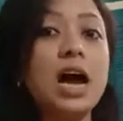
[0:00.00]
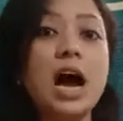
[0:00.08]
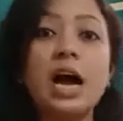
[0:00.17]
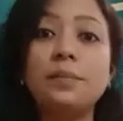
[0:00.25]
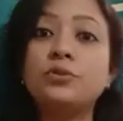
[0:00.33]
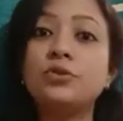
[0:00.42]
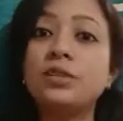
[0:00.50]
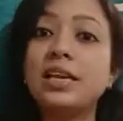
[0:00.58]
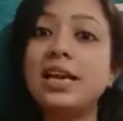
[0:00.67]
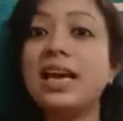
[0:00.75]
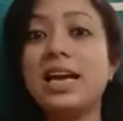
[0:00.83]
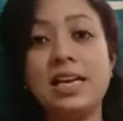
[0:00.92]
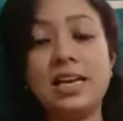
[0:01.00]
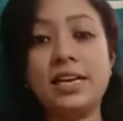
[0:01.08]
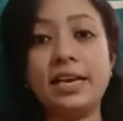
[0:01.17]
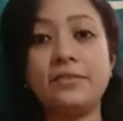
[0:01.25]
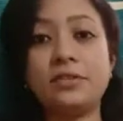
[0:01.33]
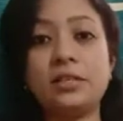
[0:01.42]
up to the
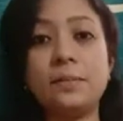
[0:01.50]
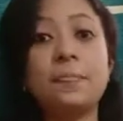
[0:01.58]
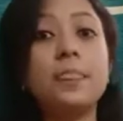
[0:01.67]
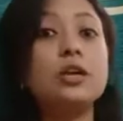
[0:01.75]
leaves.